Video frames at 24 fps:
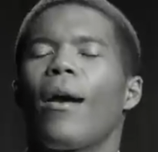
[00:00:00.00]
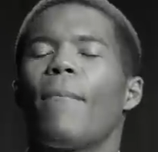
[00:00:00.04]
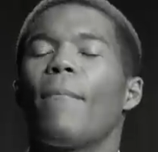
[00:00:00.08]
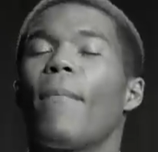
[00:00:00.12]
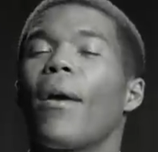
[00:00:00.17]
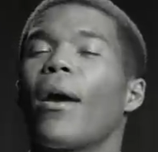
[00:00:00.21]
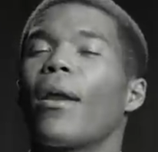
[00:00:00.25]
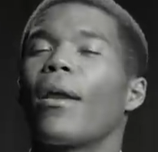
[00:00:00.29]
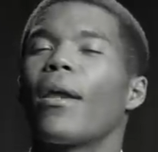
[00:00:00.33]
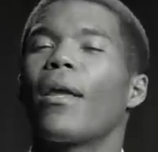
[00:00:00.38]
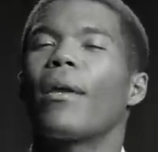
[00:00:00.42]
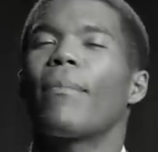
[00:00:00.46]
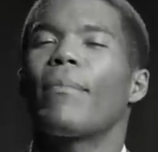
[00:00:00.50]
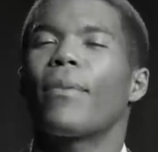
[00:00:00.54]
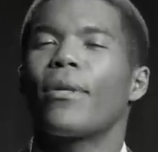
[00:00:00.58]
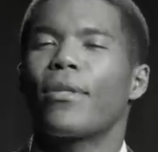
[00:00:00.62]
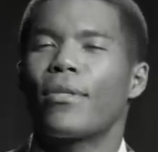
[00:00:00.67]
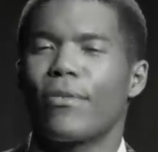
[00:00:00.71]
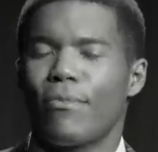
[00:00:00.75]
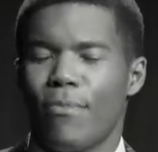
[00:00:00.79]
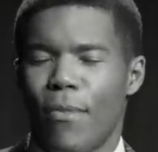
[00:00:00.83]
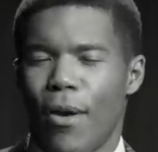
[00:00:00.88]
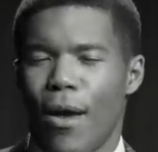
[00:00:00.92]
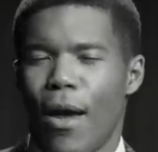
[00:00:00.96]
Uh, my
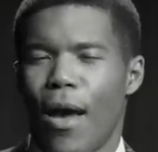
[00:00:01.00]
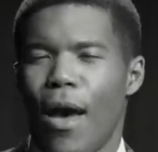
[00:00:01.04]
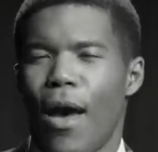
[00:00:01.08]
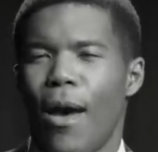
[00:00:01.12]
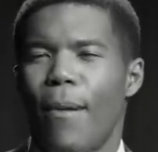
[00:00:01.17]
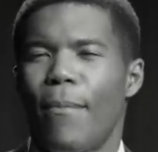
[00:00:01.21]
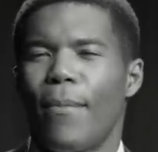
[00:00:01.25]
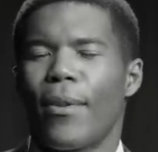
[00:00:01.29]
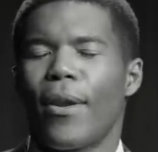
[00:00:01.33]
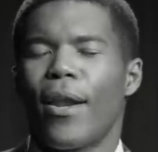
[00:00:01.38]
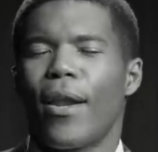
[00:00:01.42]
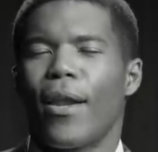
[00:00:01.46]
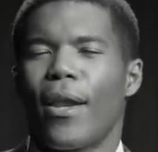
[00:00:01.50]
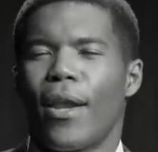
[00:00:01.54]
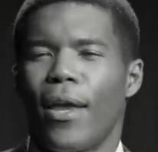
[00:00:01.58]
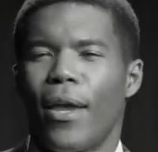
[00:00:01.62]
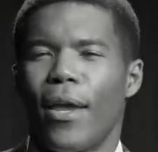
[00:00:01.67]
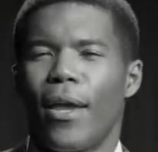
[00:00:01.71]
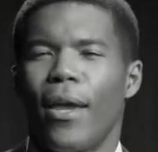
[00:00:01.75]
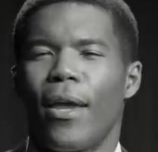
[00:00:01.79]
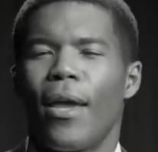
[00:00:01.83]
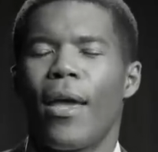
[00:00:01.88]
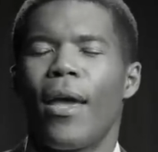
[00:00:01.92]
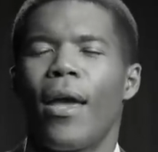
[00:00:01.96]
name is Muhammad
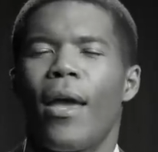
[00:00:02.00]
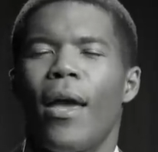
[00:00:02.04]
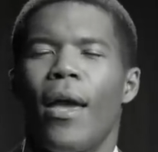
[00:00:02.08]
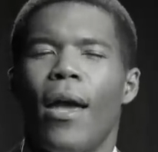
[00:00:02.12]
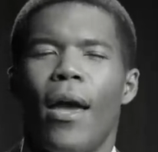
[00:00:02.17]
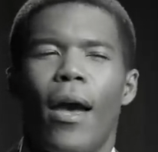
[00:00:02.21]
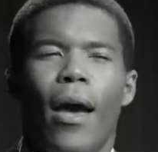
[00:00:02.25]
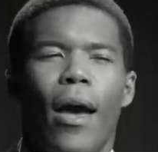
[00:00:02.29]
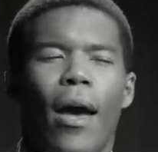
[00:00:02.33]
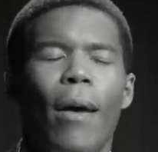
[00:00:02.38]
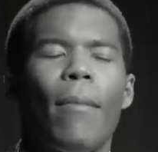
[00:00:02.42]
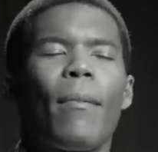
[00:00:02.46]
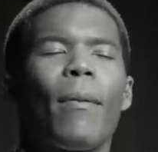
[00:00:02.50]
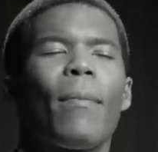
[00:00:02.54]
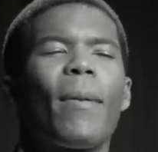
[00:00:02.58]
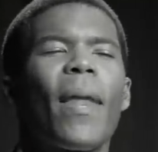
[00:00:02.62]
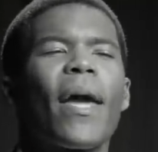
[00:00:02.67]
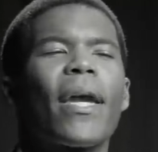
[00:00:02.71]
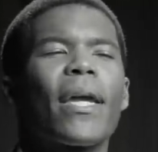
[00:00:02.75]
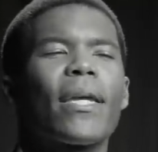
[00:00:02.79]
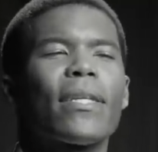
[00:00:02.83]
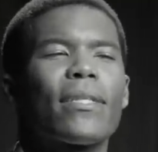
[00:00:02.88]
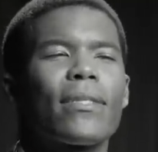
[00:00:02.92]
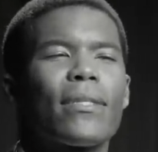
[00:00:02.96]
Ali. I'm a
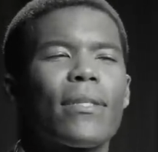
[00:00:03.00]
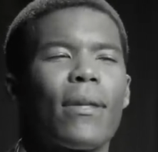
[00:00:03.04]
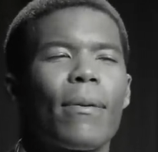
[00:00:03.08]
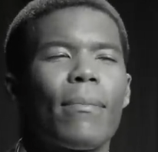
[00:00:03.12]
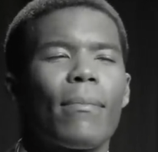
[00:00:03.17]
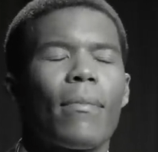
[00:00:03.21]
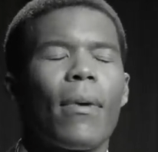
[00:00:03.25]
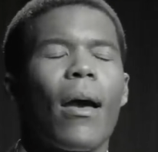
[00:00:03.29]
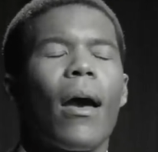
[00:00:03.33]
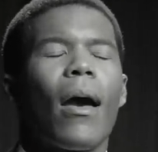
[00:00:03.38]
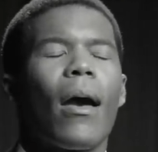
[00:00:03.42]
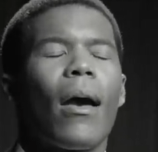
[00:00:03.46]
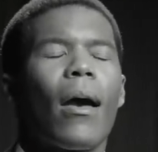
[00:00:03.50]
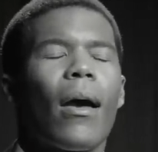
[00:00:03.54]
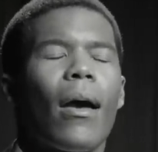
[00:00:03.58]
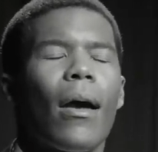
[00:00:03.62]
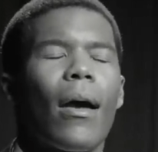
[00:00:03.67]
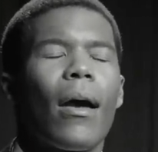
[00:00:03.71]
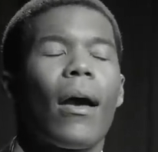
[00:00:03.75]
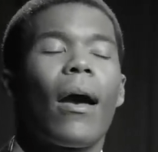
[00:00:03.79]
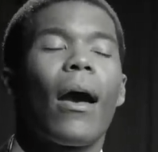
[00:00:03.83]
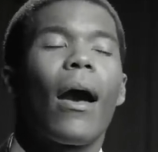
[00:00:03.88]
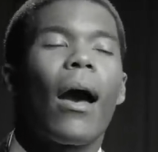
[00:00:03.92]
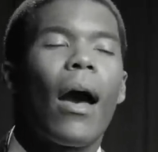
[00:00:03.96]
black Islam.
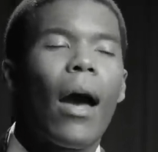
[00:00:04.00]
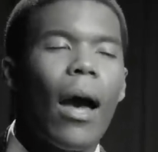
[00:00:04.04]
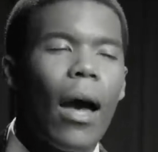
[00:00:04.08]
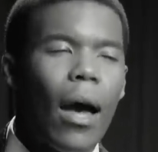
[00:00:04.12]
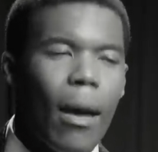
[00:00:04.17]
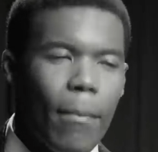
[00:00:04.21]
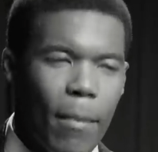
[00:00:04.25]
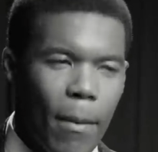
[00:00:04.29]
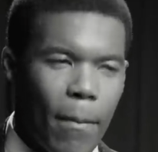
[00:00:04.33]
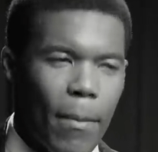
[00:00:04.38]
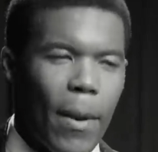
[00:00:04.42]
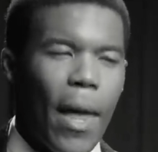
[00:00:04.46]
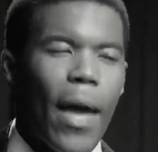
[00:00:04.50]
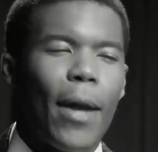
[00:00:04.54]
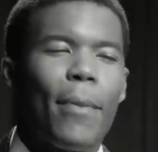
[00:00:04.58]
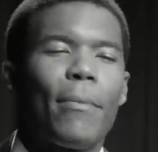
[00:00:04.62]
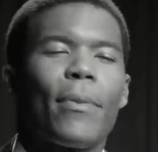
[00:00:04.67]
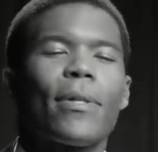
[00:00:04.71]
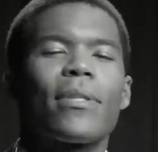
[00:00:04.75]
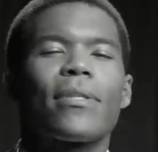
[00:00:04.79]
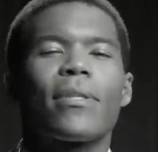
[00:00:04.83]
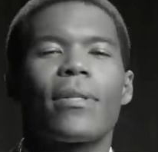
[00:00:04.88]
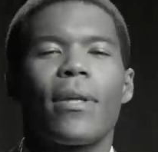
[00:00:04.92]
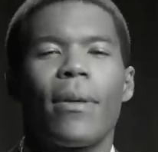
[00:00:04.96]
I'm a black
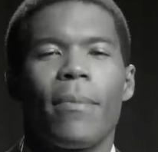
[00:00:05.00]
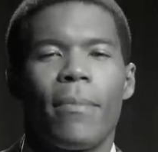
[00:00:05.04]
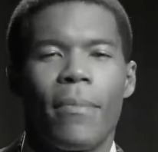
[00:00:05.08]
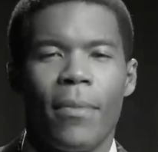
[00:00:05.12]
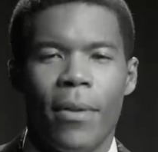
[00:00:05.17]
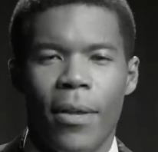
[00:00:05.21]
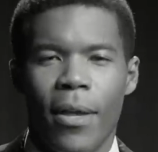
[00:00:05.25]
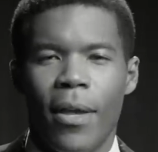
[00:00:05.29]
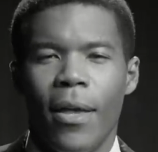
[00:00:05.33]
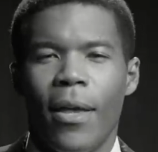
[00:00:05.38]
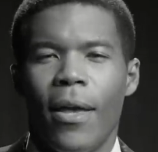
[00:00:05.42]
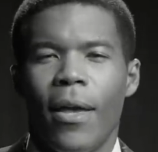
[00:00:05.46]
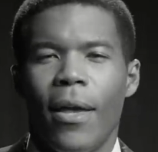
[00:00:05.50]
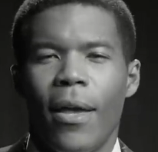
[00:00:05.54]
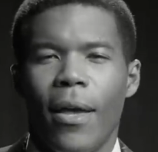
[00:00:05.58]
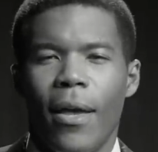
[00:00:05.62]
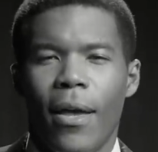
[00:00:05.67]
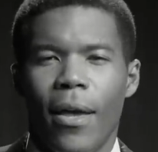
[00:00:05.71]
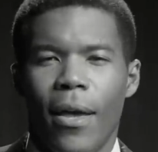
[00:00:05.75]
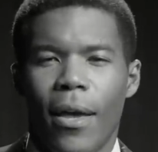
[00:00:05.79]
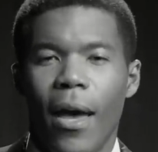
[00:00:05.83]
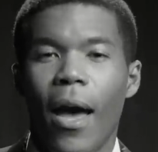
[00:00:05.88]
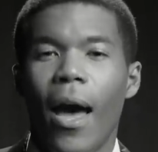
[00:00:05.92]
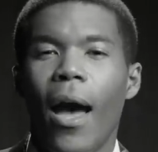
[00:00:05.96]
Muslim.
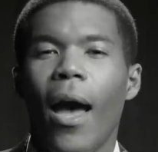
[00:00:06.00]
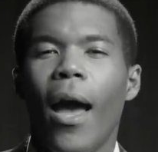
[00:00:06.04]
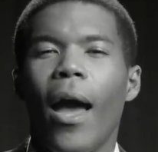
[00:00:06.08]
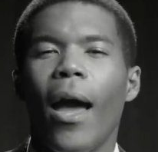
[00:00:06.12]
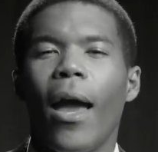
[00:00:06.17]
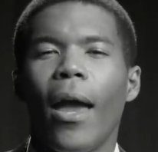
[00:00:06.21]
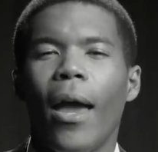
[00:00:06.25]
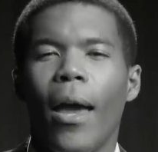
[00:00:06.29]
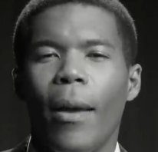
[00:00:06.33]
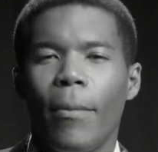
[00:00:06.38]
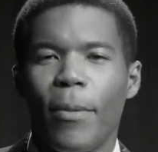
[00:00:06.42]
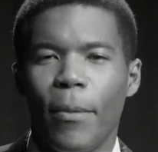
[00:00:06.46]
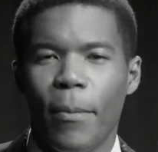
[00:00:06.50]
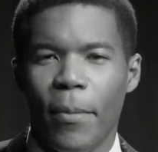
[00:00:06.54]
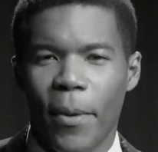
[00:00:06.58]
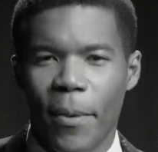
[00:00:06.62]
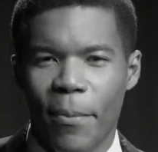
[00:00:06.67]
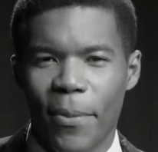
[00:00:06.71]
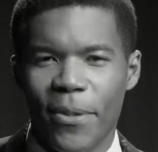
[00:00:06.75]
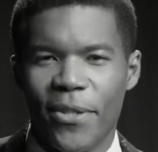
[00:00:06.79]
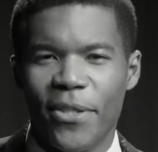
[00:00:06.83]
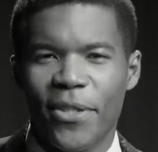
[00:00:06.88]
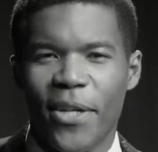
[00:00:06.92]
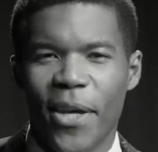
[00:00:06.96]
I am the
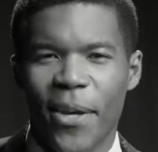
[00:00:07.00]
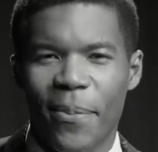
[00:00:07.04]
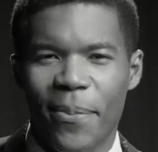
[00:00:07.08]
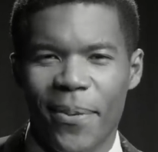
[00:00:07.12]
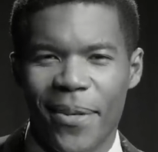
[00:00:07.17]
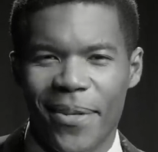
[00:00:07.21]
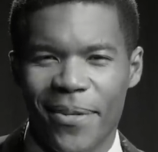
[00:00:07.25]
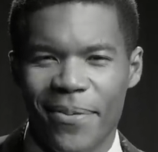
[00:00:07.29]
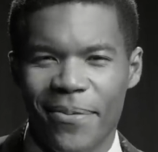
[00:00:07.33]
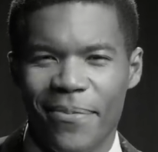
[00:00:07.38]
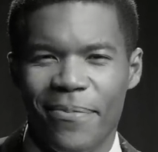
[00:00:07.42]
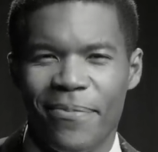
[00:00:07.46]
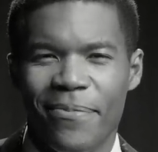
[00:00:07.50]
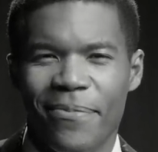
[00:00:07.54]
people's champion.